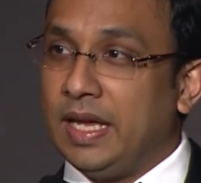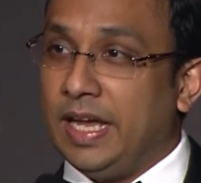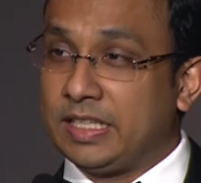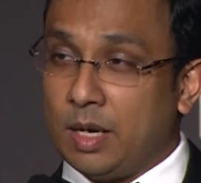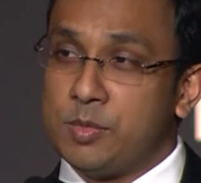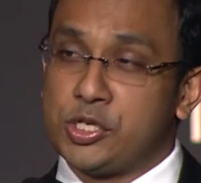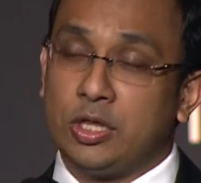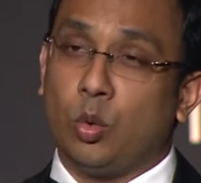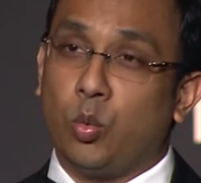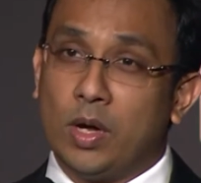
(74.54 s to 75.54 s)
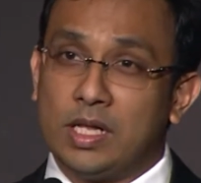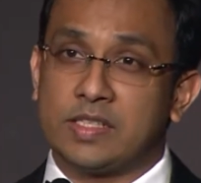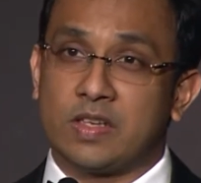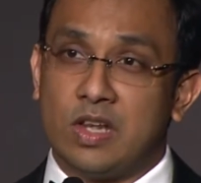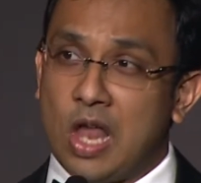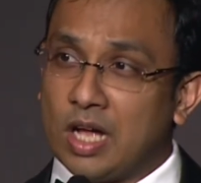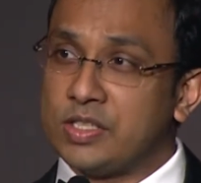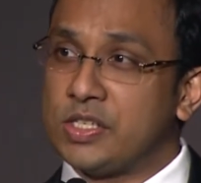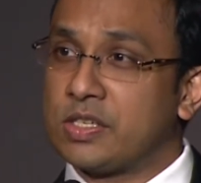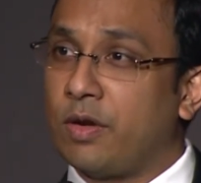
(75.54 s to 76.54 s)
It commissioned the world's
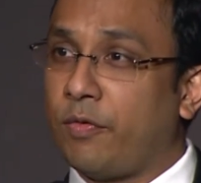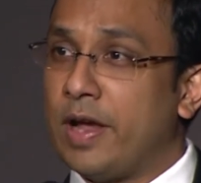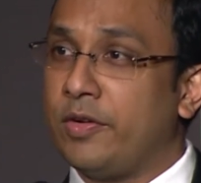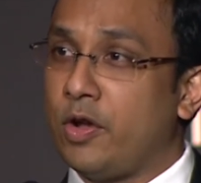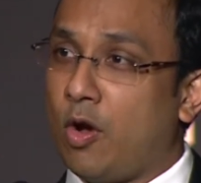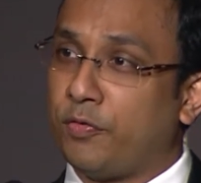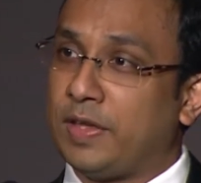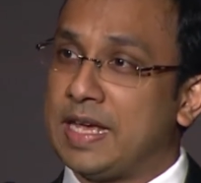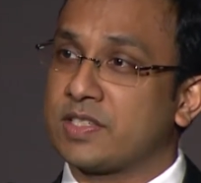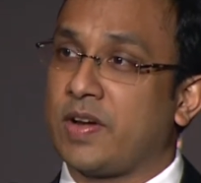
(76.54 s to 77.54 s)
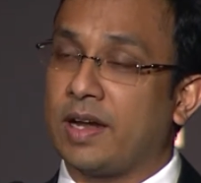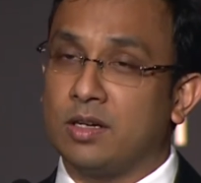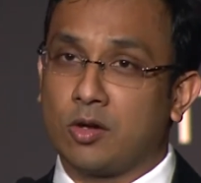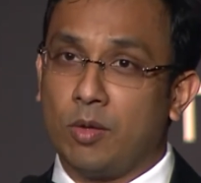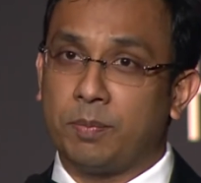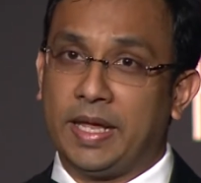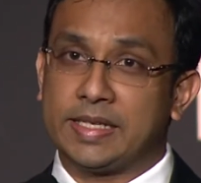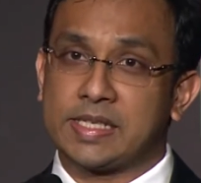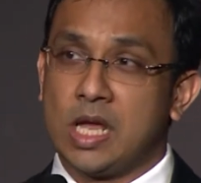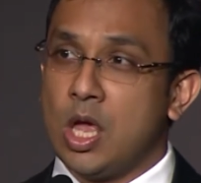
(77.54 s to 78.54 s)
largest refinery off-gas cracker
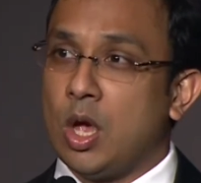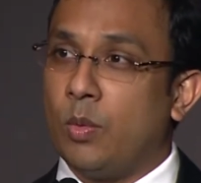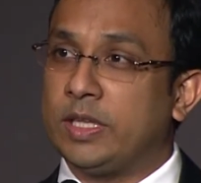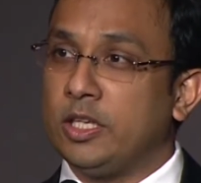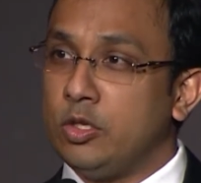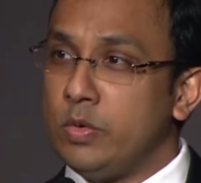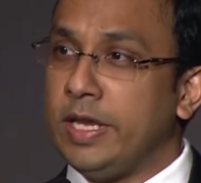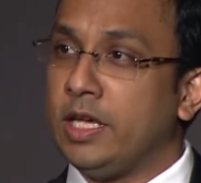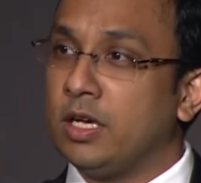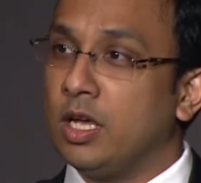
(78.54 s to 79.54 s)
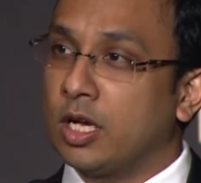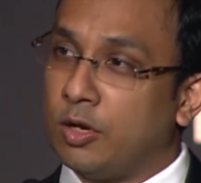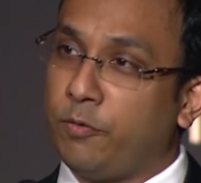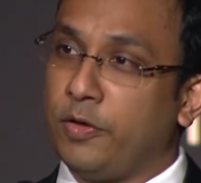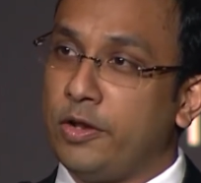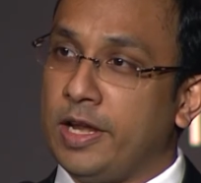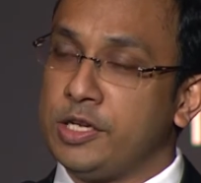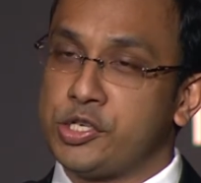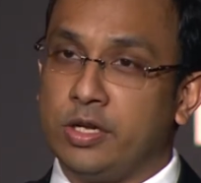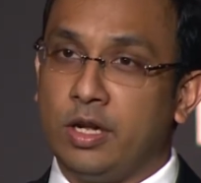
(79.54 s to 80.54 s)
complex with a unique
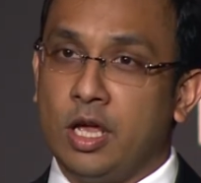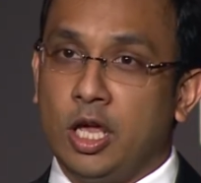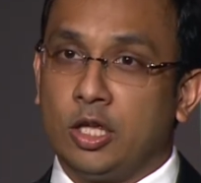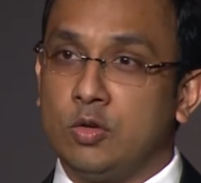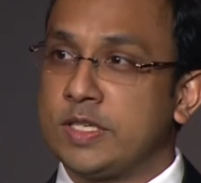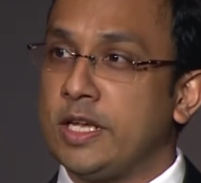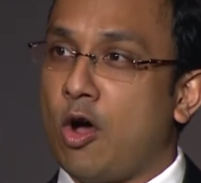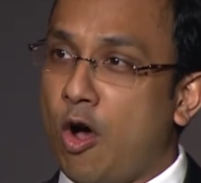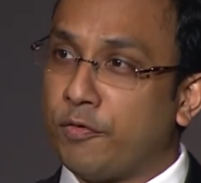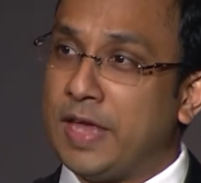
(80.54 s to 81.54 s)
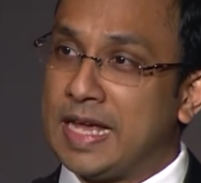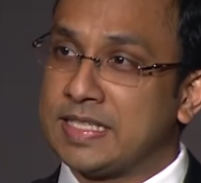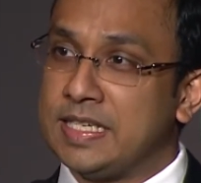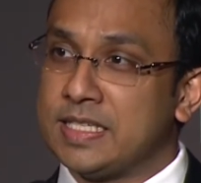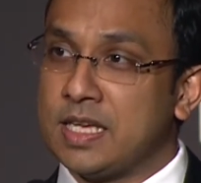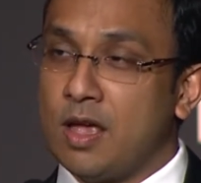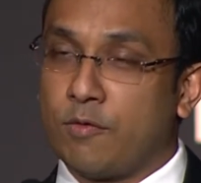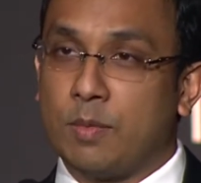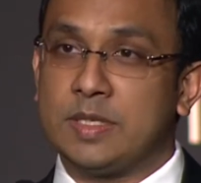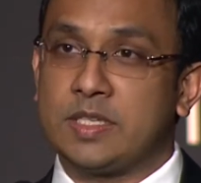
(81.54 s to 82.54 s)
configuration using off-gases
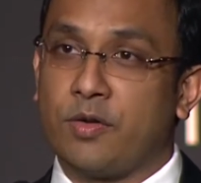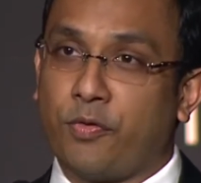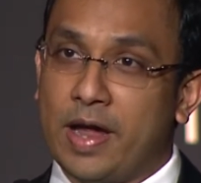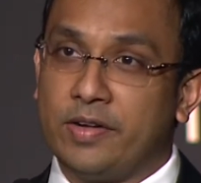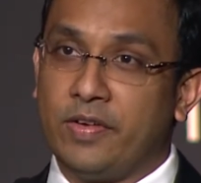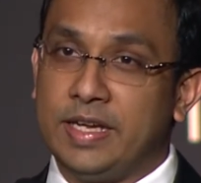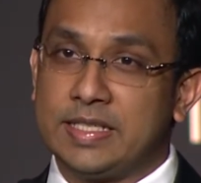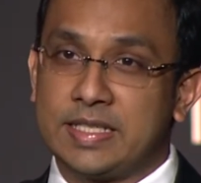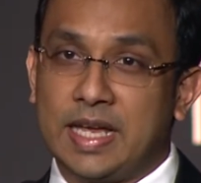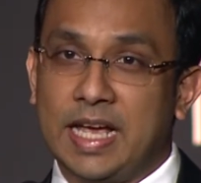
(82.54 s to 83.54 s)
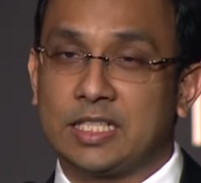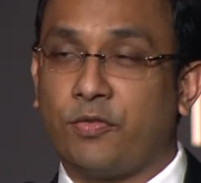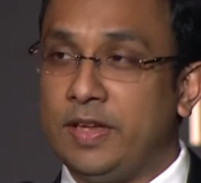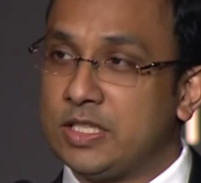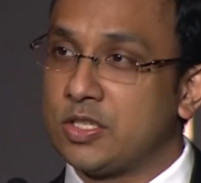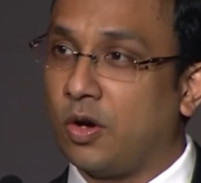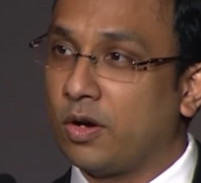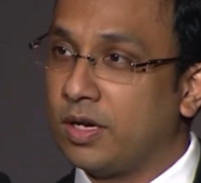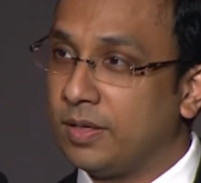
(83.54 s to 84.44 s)
from its refineries as feedstock.